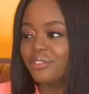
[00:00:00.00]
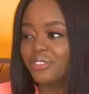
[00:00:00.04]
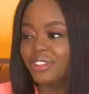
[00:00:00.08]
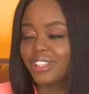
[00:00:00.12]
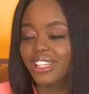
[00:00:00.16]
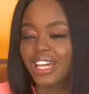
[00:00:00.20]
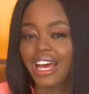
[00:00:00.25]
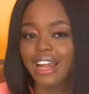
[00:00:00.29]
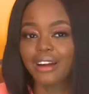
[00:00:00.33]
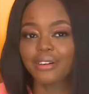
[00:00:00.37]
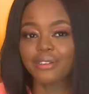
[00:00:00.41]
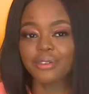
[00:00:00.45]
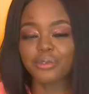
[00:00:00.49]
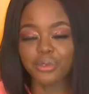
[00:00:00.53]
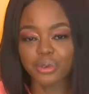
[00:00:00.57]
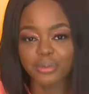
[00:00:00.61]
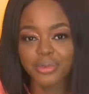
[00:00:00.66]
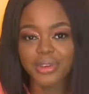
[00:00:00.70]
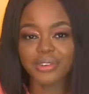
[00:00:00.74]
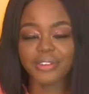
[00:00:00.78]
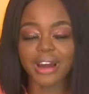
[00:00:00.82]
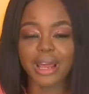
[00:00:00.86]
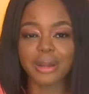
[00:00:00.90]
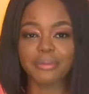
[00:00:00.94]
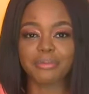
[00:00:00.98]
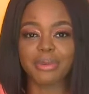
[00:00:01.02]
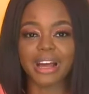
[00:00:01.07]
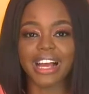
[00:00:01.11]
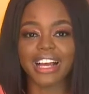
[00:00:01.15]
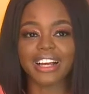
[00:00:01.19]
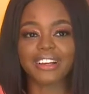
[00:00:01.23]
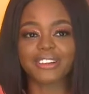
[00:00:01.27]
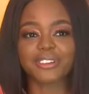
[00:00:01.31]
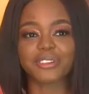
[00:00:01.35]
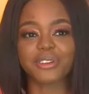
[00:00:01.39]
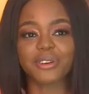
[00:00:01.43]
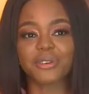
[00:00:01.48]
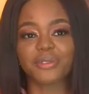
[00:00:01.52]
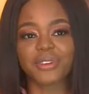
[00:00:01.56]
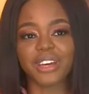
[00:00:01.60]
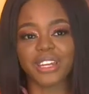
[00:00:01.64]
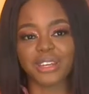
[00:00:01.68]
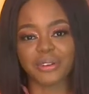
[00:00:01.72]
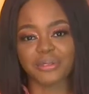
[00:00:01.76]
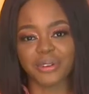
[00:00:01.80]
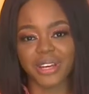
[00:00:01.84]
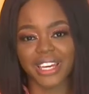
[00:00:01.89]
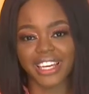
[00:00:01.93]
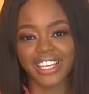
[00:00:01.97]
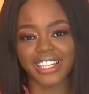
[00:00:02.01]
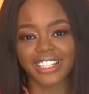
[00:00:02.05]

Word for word: that. We'll be right back. Don't go anywhere.